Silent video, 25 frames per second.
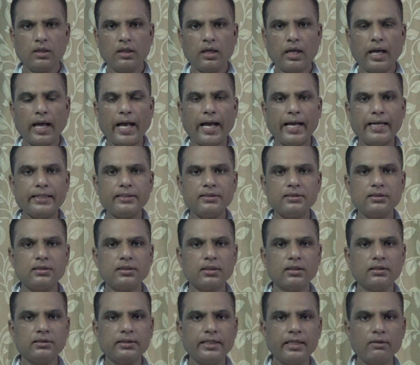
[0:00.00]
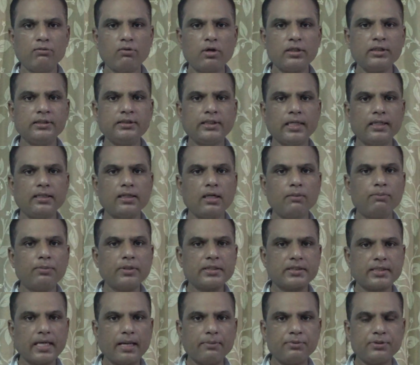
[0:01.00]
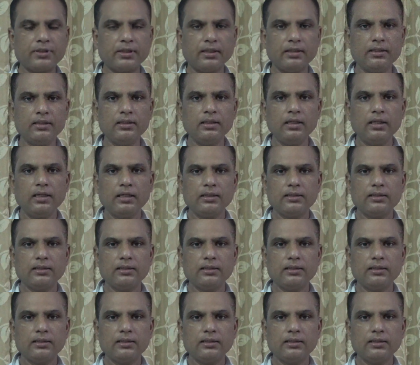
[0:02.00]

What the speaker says: And there was a general perception